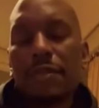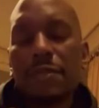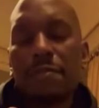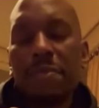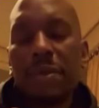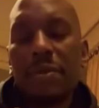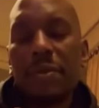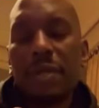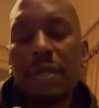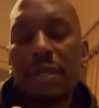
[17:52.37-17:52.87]

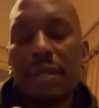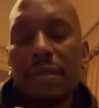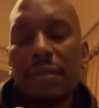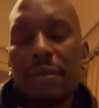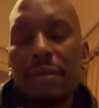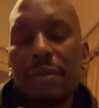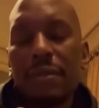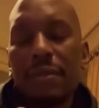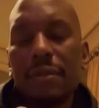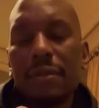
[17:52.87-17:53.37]

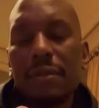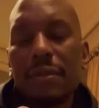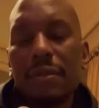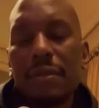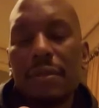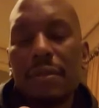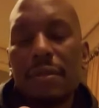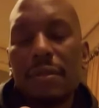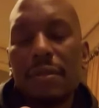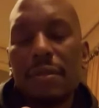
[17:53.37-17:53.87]
outspoken,
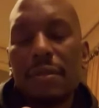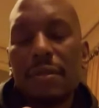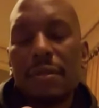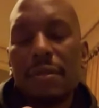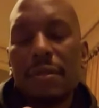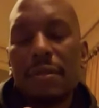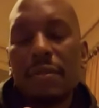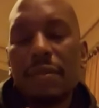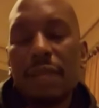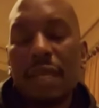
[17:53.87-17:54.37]

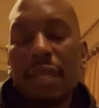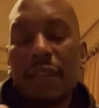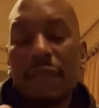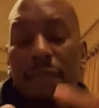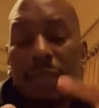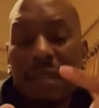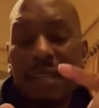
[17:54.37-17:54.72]
that